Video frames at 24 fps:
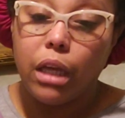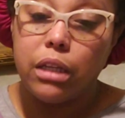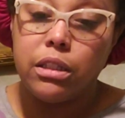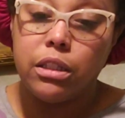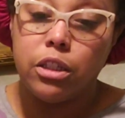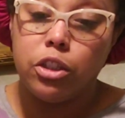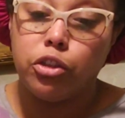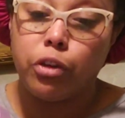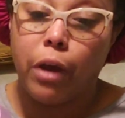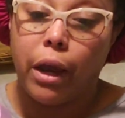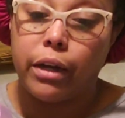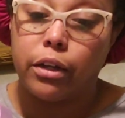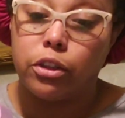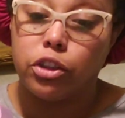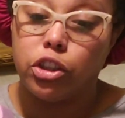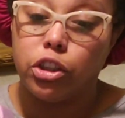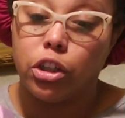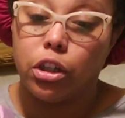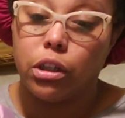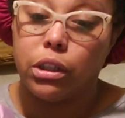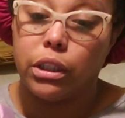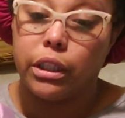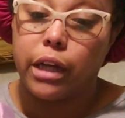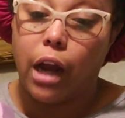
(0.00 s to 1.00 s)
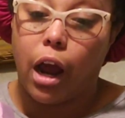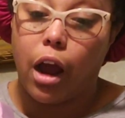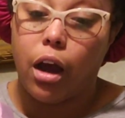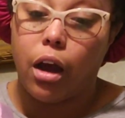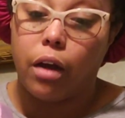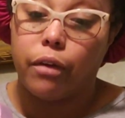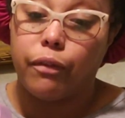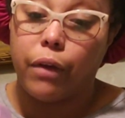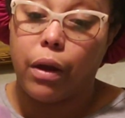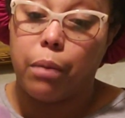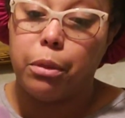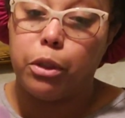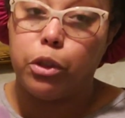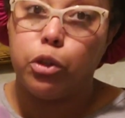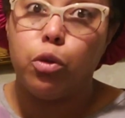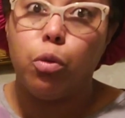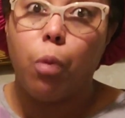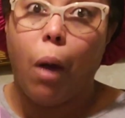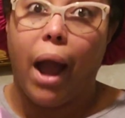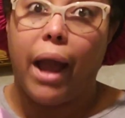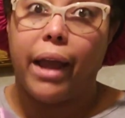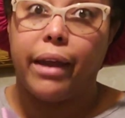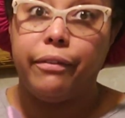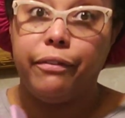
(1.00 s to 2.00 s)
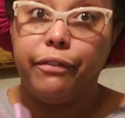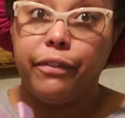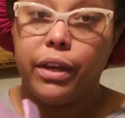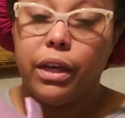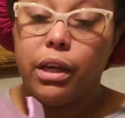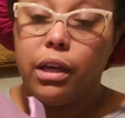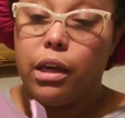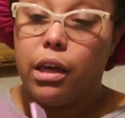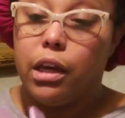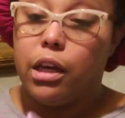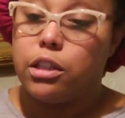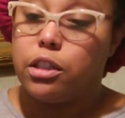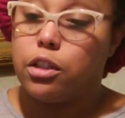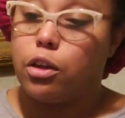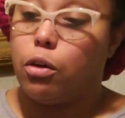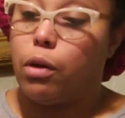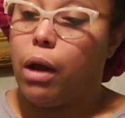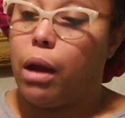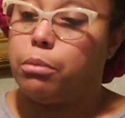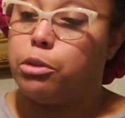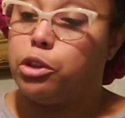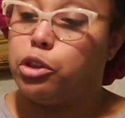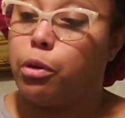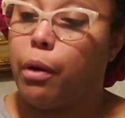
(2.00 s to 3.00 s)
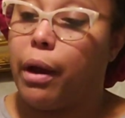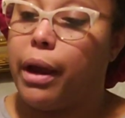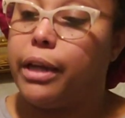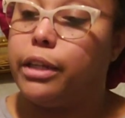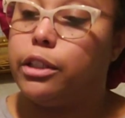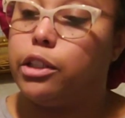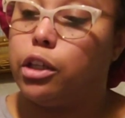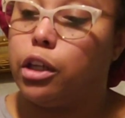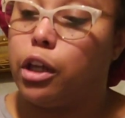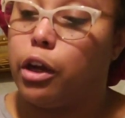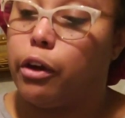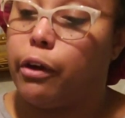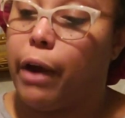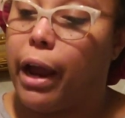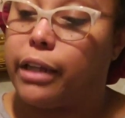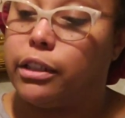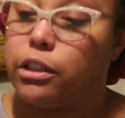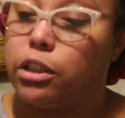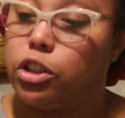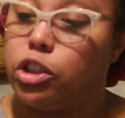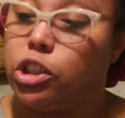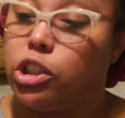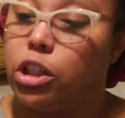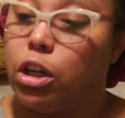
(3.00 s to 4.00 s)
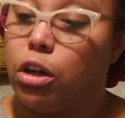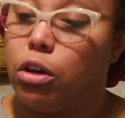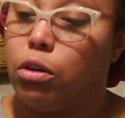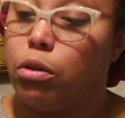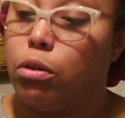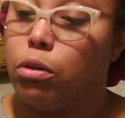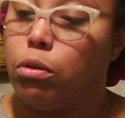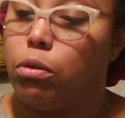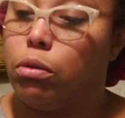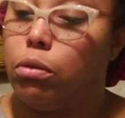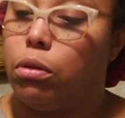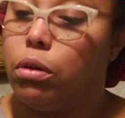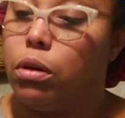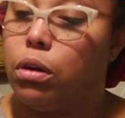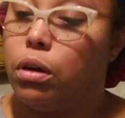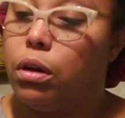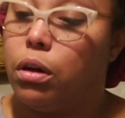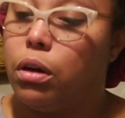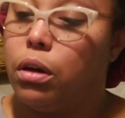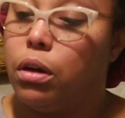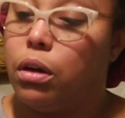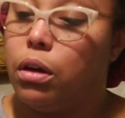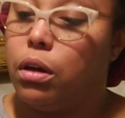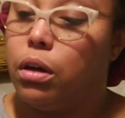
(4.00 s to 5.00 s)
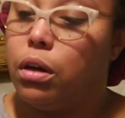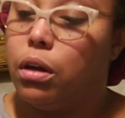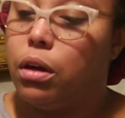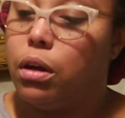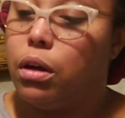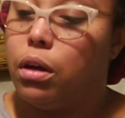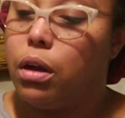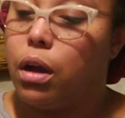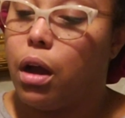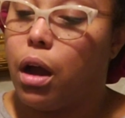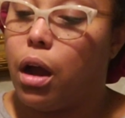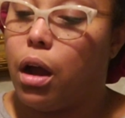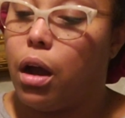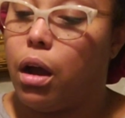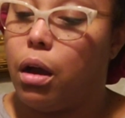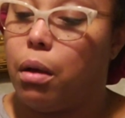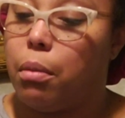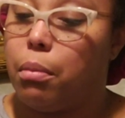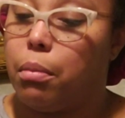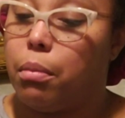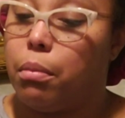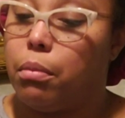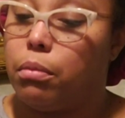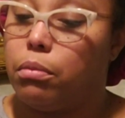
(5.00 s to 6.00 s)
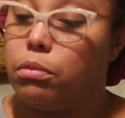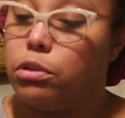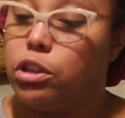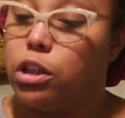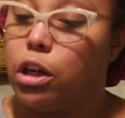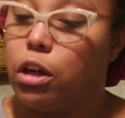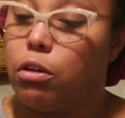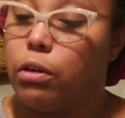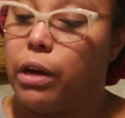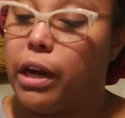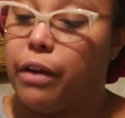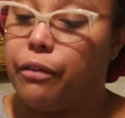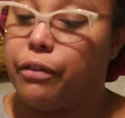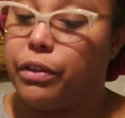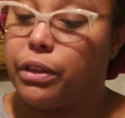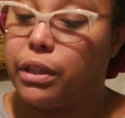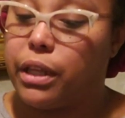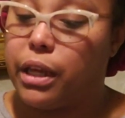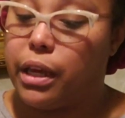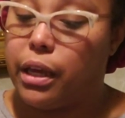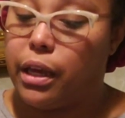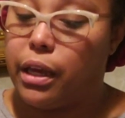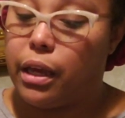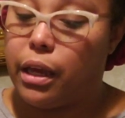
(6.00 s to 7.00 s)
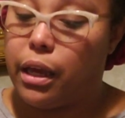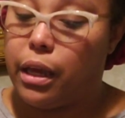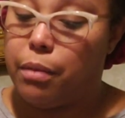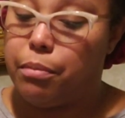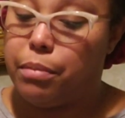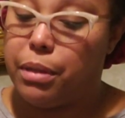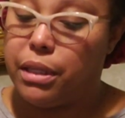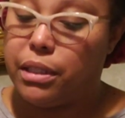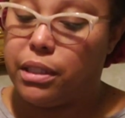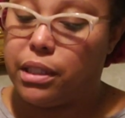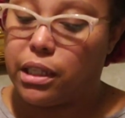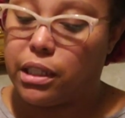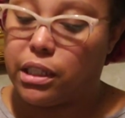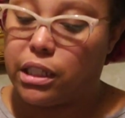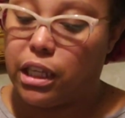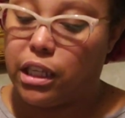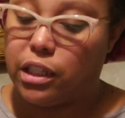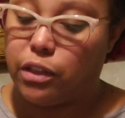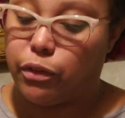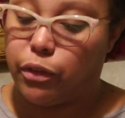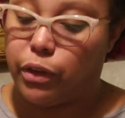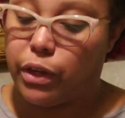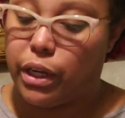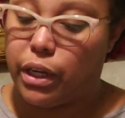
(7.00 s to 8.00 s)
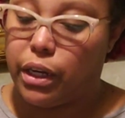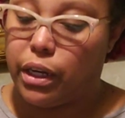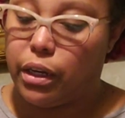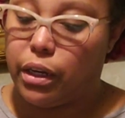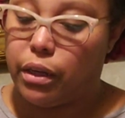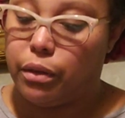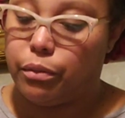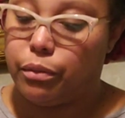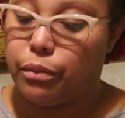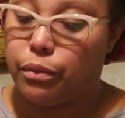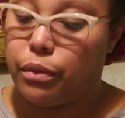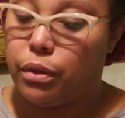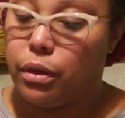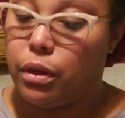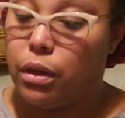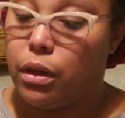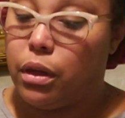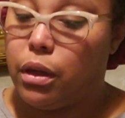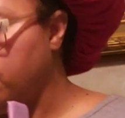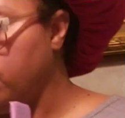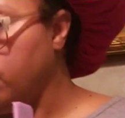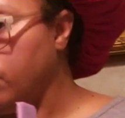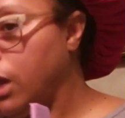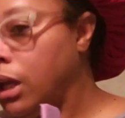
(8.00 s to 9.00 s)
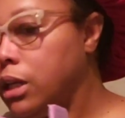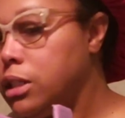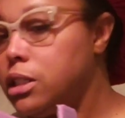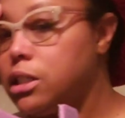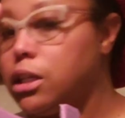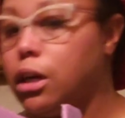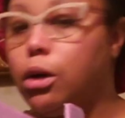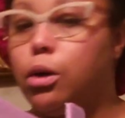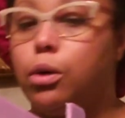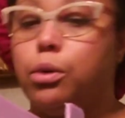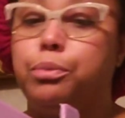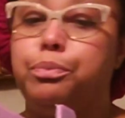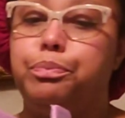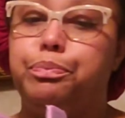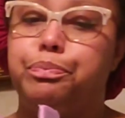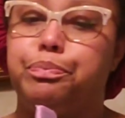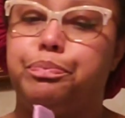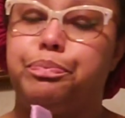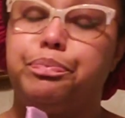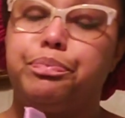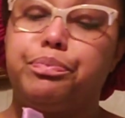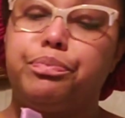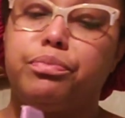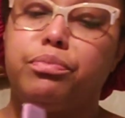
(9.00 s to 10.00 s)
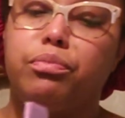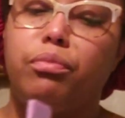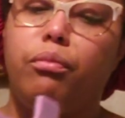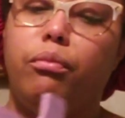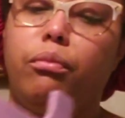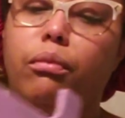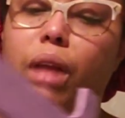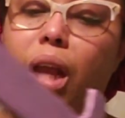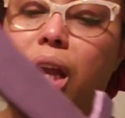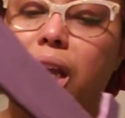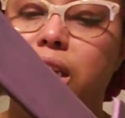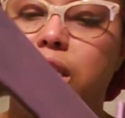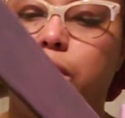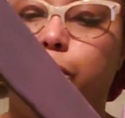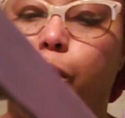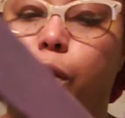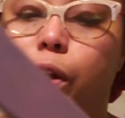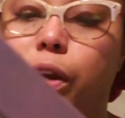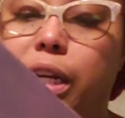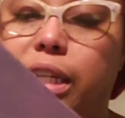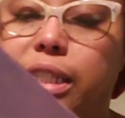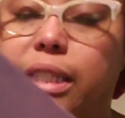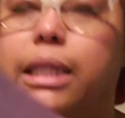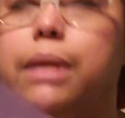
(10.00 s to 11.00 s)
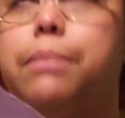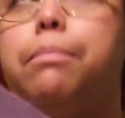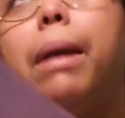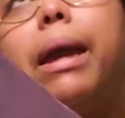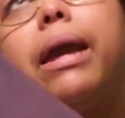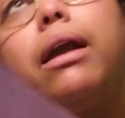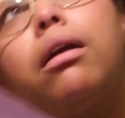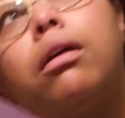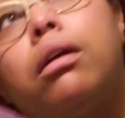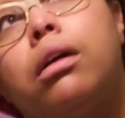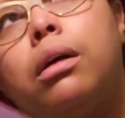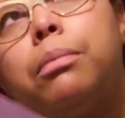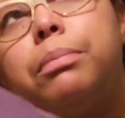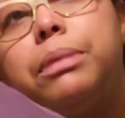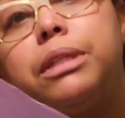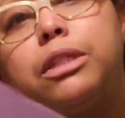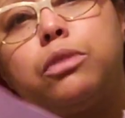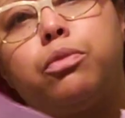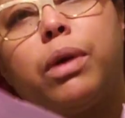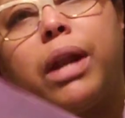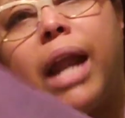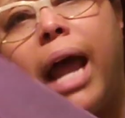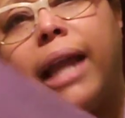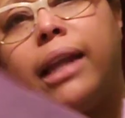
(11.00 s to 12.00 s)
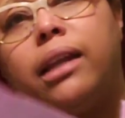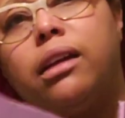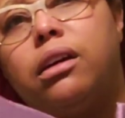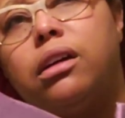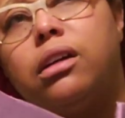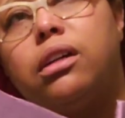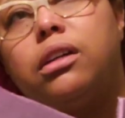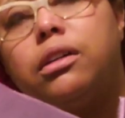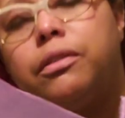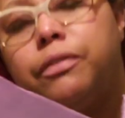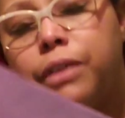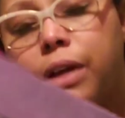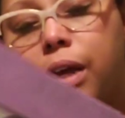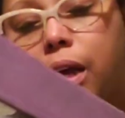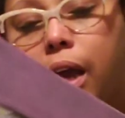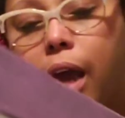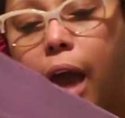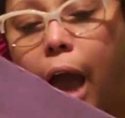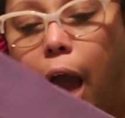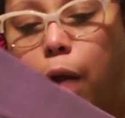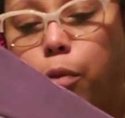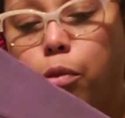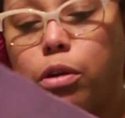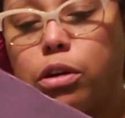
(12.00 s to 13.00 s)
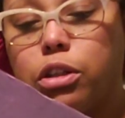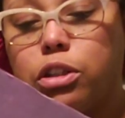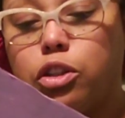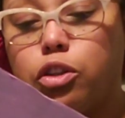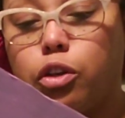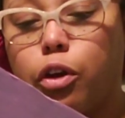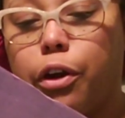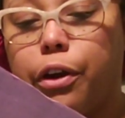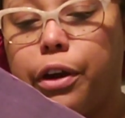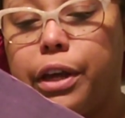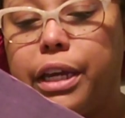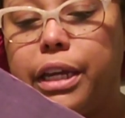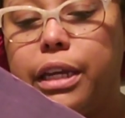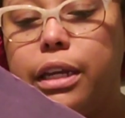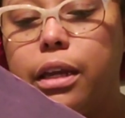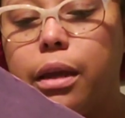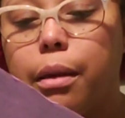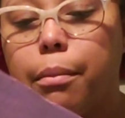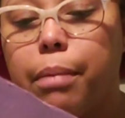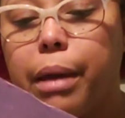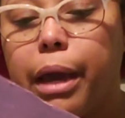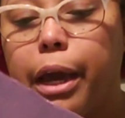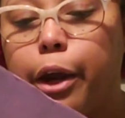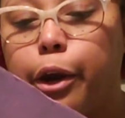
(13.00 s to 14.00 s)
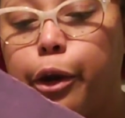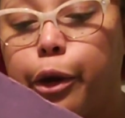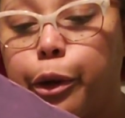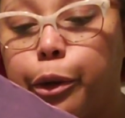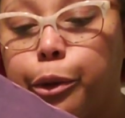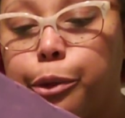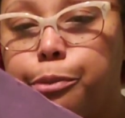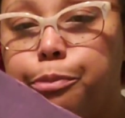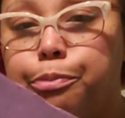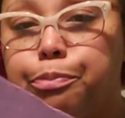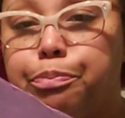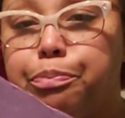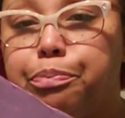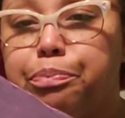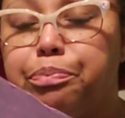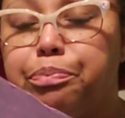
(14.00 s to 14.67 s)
to try to juggle it off. I'm a new wife, so I'm trying to learn how to juggle everything and be successful in it. So it's for, let's see, makeup is what I love. I want to start eating better,